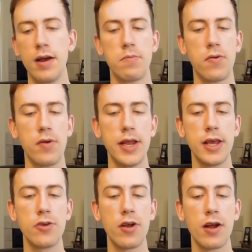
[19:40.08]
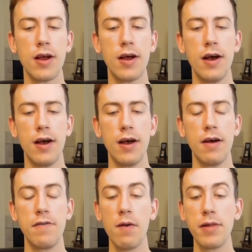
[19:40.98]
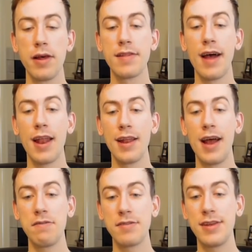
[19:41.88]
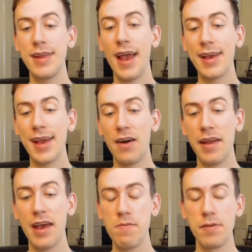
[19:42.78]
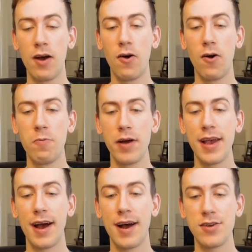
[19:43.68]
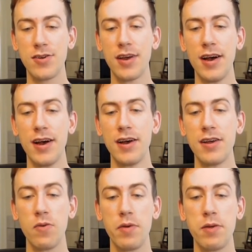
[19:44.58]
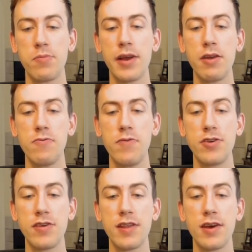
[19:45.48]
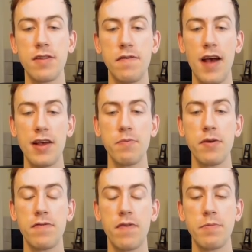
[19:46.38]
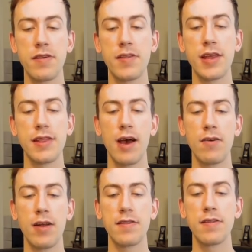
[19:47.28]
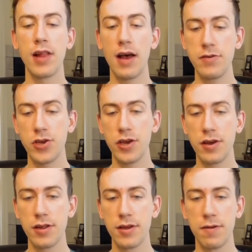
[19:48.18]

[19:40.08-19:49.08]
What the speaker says: Pretty sure. Foul play's not enough to take out Hypno. Oh my gosh. So I'm going to bring in Registeel, the fast move, farm this thing down. I still have a shield.